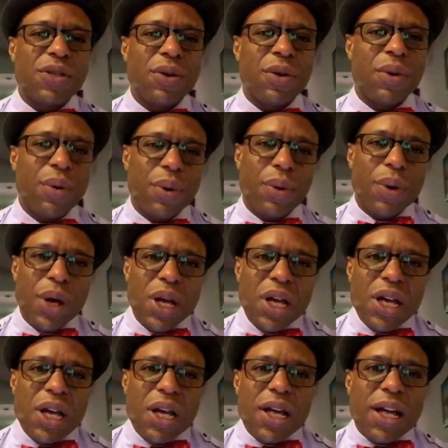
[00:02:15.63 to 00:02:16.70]
So,
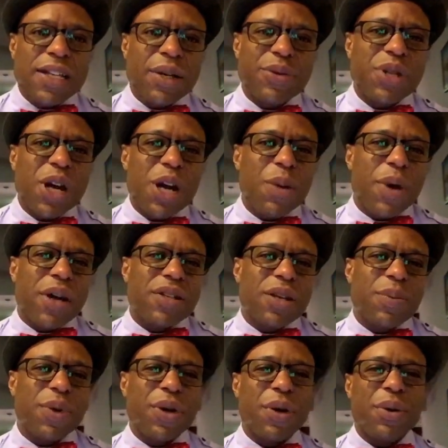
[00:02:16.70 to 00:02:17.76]
as I was talking about
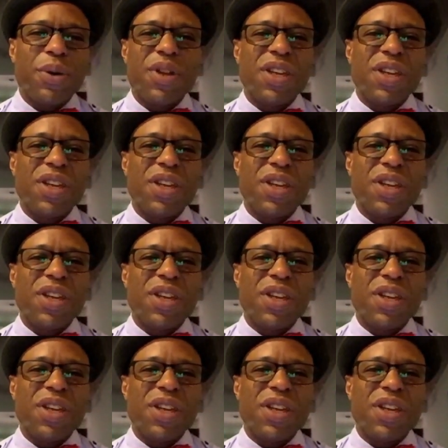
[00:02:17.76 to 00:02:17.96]
Depakote,